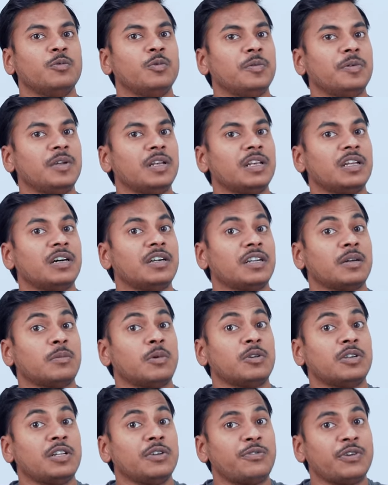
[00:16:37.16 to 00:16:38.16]
we will learn
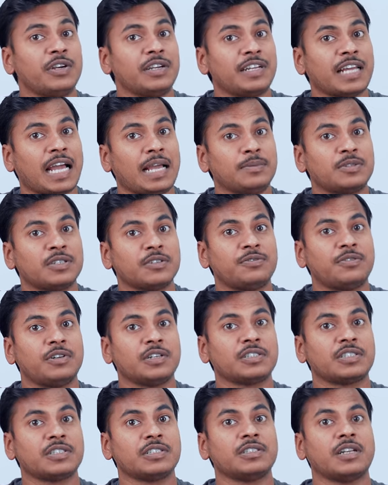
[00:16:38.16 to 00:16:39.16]
about different types of
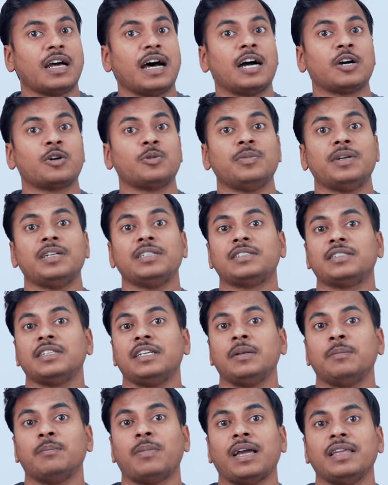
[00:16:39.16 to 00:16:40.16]
function arguments
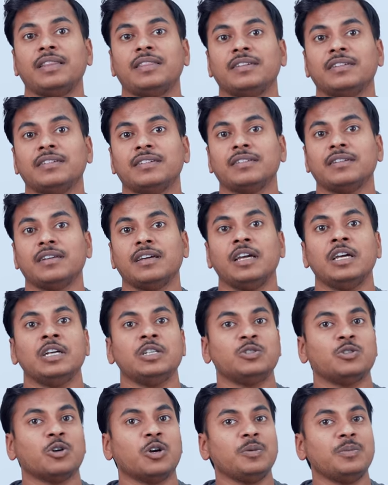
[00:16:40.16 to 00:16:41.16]
in Python.
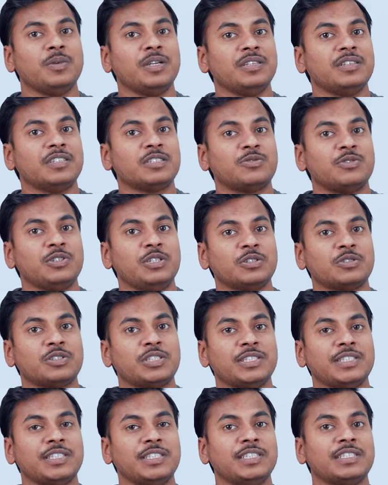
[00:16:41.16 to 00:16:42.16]
Join me in this video
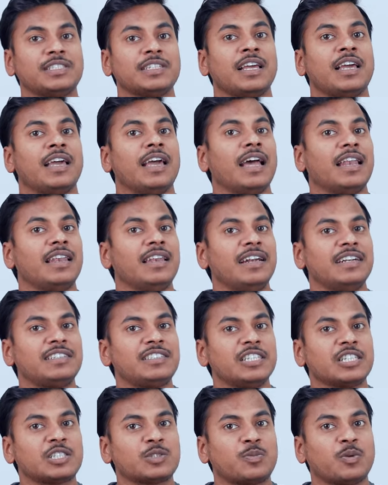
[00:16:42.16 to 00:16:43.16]
series and
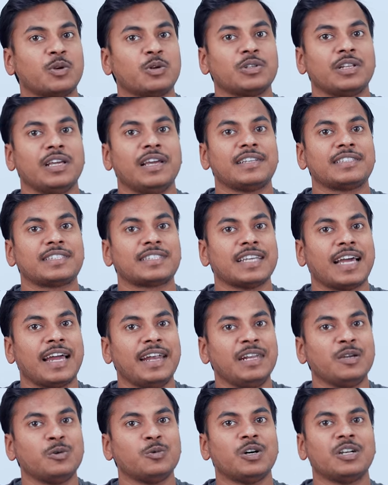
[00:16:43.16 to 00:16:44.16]
let's explore the
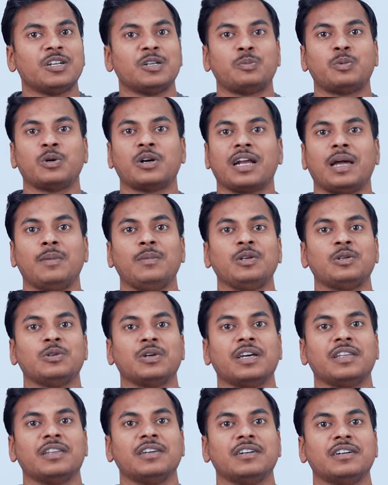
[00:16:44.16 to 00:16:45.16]
exciting world of programming
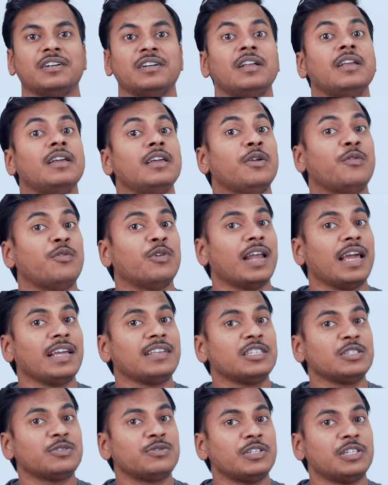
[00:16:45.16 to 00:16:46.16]
together. If you like
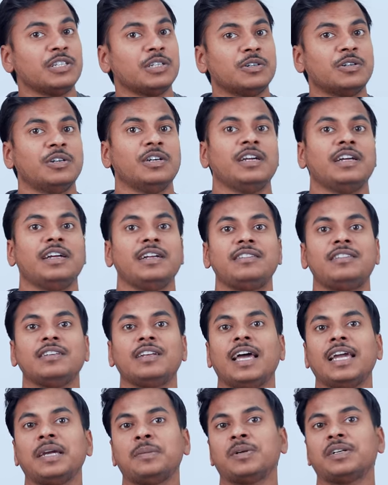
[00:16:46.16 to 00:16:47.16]
this video, hit the
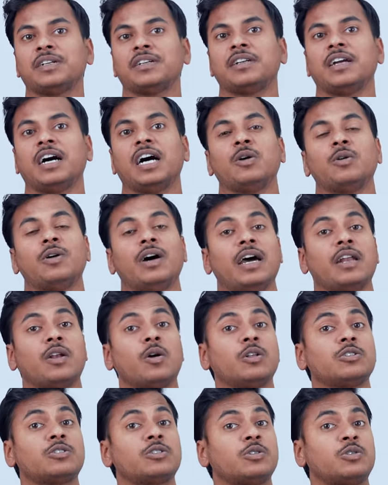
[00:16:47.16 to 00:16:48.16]
like button now and
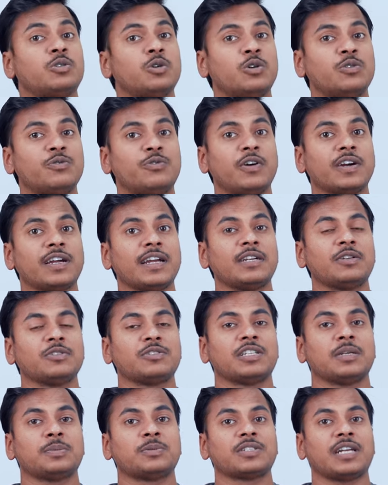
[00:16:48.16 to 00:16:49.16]
also don't forget to
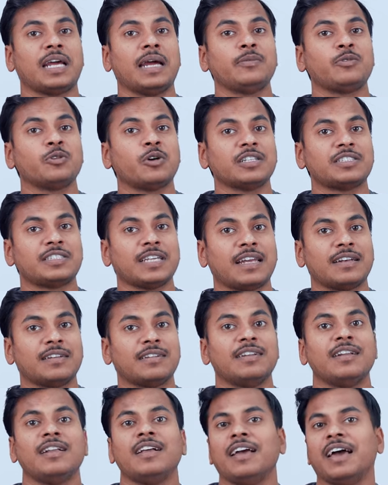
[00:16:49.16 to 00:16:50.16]
subscribe to our channel
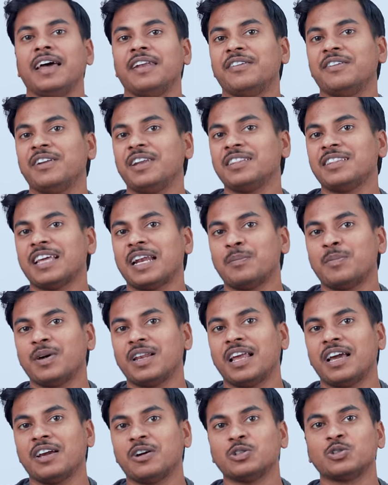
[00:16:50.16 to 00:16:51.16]
and ring that
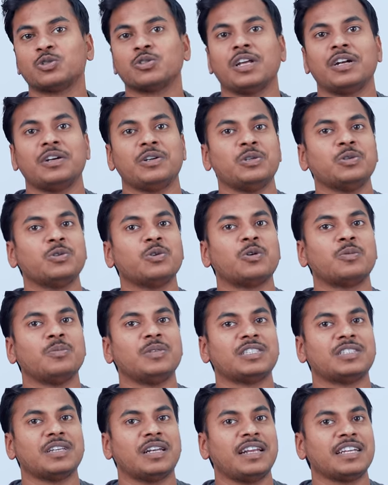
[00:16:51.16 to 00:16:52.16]
bell icon so that you don't
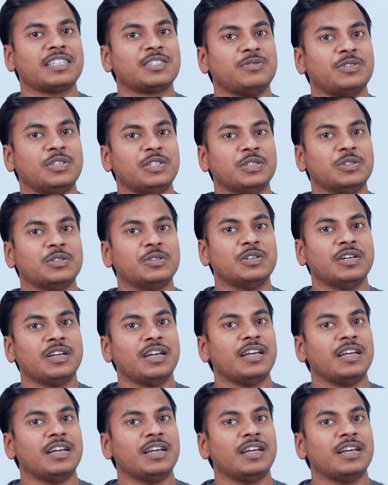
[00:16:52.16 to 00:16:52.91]
miss the next video.